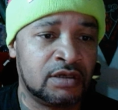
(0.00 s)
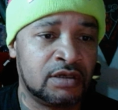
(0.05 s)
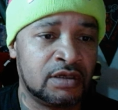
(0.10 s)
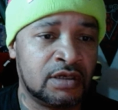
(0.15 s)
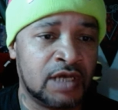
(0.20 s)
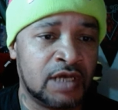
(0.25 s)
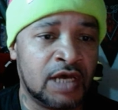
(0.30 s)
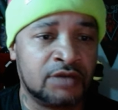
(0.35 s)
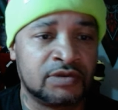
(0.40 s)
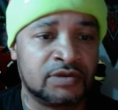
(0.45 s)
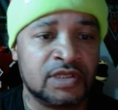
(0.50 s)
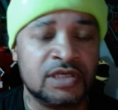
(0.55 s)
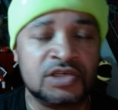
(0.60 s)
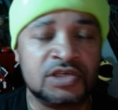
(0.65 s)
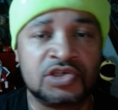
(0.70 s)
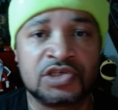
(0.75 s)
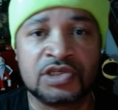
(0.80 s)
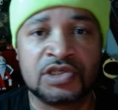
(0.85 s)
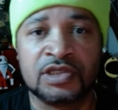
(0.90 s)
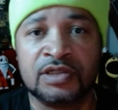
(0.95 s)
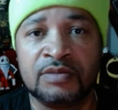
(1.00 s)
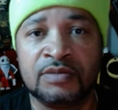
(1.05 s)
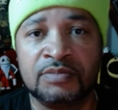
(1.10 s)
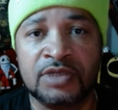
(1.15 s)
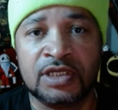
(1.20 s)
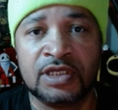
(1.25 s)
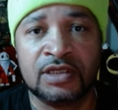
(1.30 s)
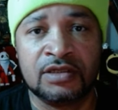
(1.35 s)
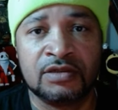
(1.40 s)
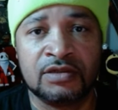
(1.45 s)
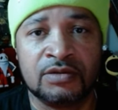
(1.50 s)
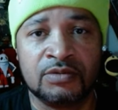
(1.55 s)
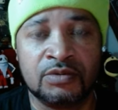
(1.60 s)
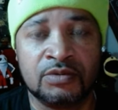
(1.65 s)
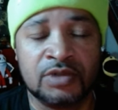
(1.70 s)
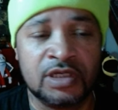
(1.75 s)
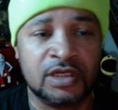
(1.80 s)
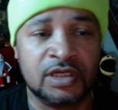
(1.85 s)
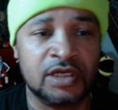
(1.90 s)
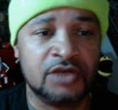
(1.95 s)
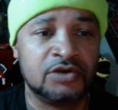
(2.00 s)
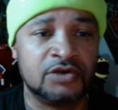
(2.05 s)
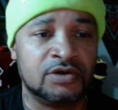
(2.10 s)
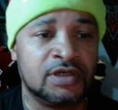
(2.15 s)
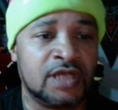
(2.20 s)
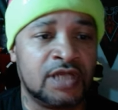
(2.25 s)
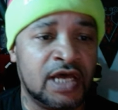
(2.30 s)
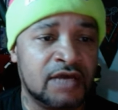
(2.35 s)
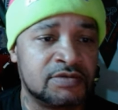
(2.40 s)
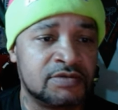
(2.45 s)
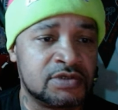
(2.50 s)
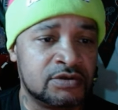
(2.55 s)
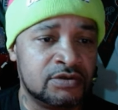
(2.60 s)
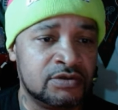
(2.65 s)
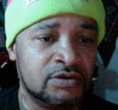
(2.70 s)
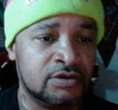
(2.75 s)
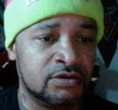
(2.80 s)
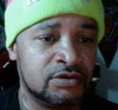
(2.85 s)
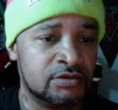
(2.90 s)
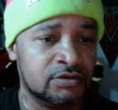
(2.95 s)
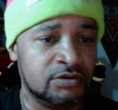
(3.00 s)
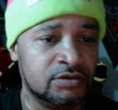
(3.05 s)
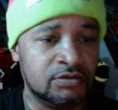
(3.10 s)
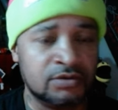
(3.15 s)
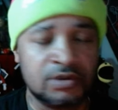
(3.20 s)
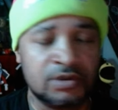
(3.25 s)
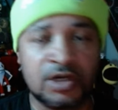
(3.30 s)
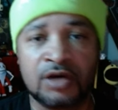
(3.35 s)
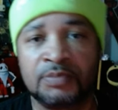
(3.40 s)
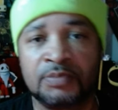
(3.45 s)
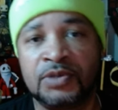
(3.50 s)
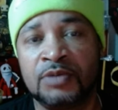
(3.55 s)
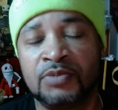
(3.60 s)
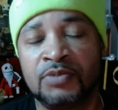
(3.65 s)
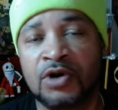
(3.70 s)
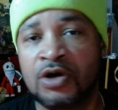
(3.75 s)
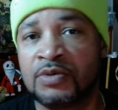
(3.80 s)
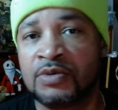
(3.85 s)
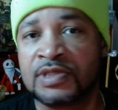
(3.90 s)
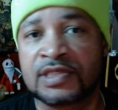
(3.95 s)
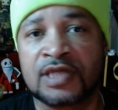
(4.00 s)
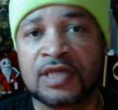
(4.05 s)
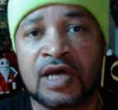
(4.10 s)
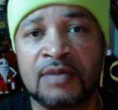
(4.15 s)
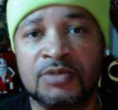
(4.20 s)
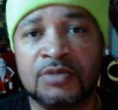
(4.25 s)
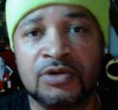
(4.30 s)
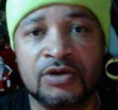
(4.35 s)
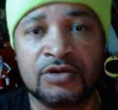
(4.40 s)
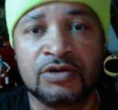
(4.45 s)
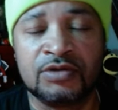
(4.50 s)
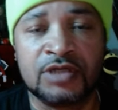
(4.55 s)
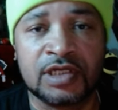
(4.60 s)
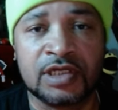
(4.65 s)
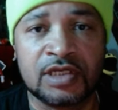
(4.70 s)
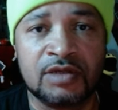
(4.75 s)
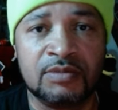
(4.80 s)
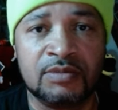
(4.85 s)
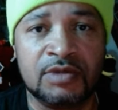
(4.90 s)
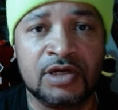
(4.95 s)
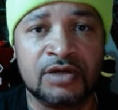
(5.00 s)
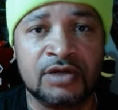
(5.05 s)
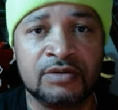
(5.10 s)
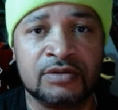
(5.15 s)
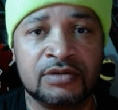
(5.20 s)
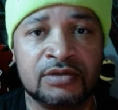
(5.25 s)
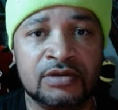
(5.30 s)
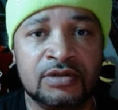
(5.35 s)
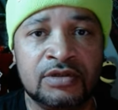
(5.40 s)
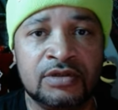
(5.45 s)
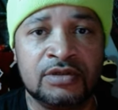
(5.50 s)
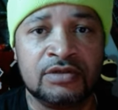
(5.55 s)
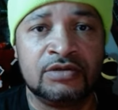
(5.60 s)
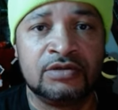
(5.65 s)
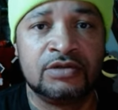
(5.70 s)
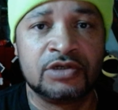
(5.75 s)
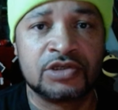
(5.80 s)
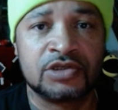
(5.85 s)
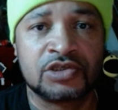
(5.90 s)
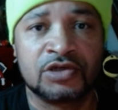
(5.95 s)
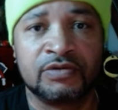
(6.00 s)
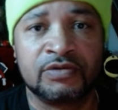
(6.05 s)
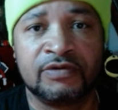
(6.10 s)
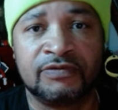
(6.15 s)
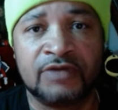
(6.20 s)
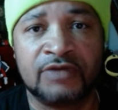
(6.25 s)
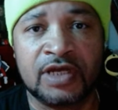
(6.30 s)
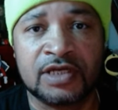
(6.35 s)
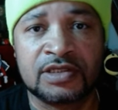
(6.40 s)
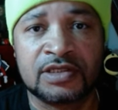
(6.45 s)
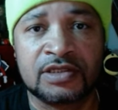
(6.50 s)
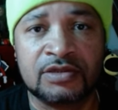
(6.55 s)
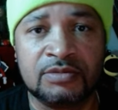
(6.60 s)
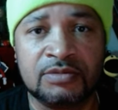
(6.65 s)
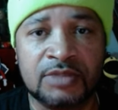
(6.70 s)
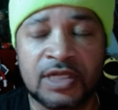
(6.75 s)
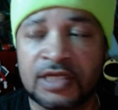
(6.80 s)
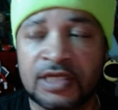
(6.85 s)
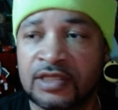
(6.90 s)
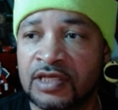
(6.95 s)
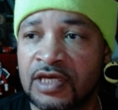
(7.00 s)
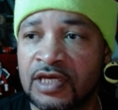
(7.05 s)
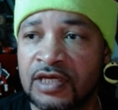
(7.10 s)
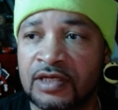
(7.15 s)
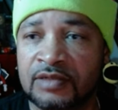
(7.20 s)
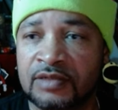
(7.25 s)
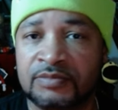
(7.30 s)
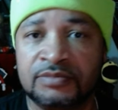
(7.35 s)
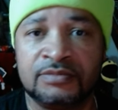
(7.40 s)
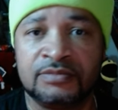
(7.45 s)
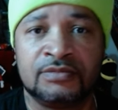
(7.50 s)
how things should be in your life. So you know, you are, people always stop. You know, you look in the mirror, you look at your reflection, you be like, "Damn,